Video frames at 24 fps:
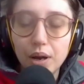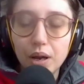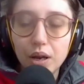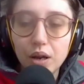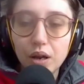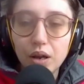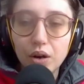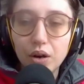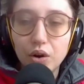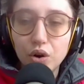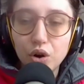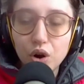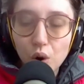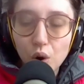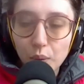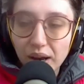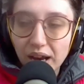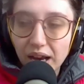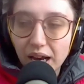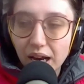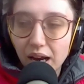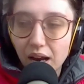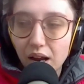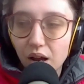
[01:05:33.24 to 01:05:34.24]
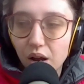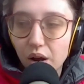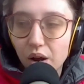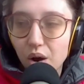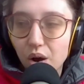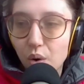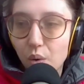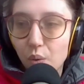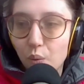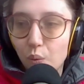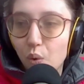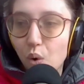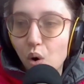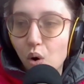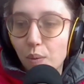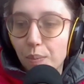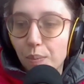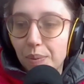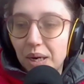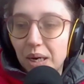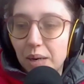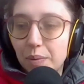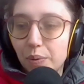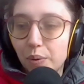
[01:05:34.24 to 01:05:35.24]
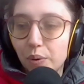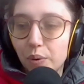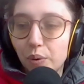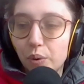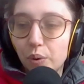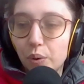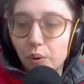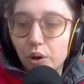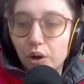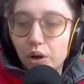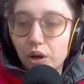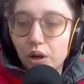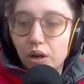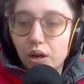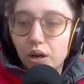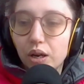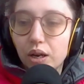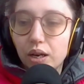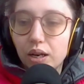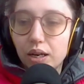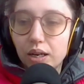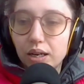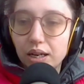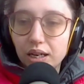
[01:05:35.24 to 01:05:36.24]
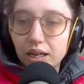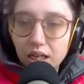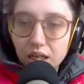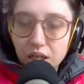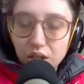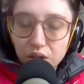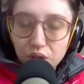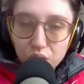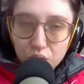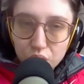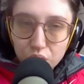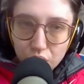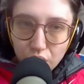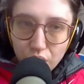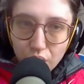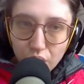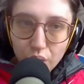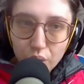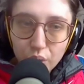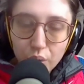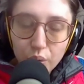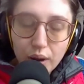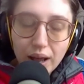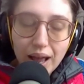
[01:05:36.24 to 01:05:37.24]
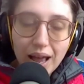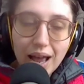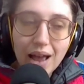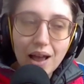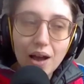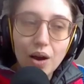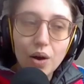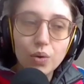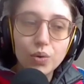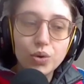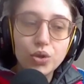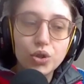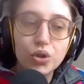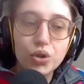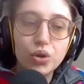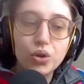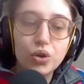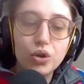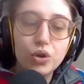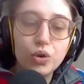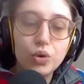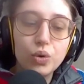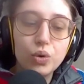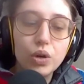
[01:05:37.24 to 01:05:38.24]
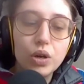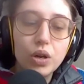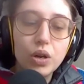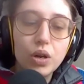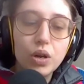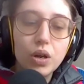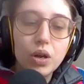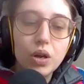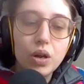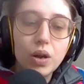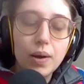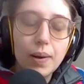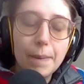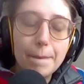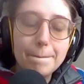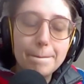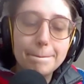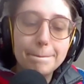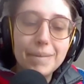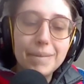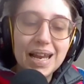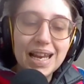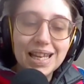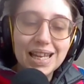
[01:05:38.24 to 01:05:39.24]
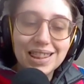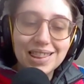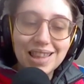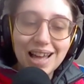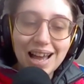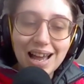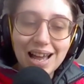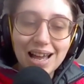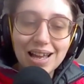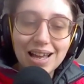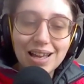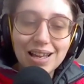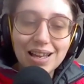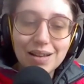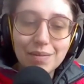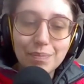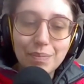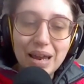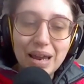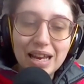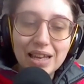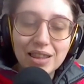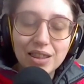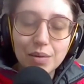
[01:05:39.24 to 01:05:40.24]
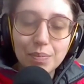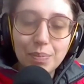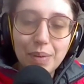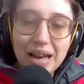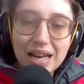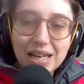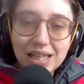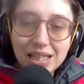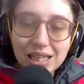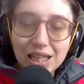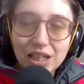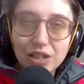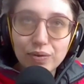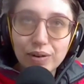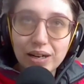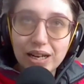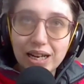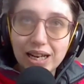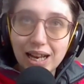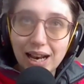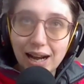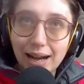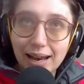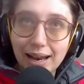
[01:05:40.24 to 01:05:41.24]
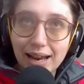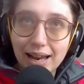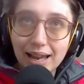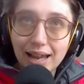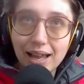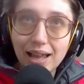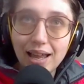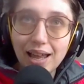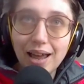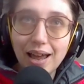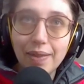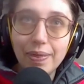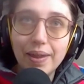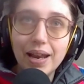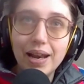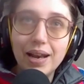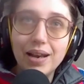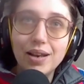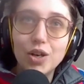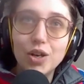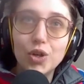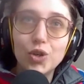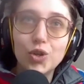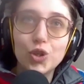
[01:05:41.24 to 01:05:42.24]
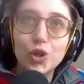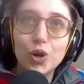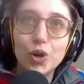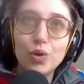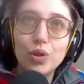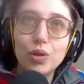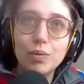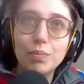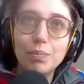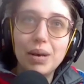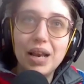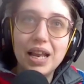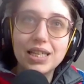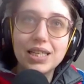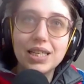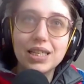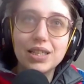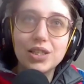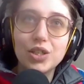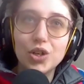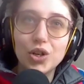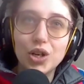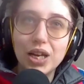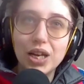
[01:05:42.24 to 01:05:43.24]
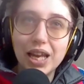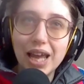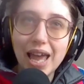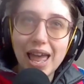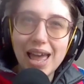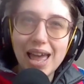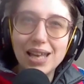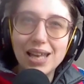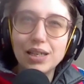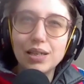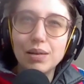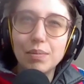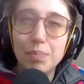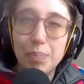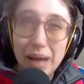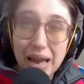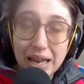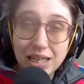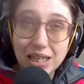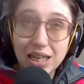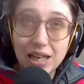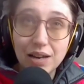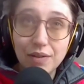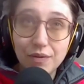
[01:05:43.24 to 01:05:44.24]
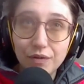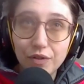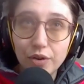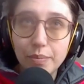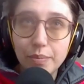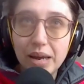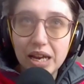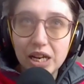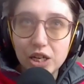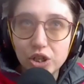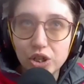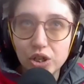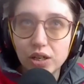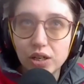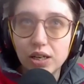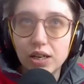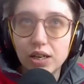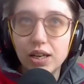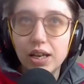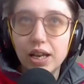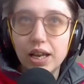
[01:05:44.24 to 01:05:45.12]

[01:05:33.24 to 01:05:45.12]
knowing what people need to know, how to make that make the basics really clear, and then show them places to get better information,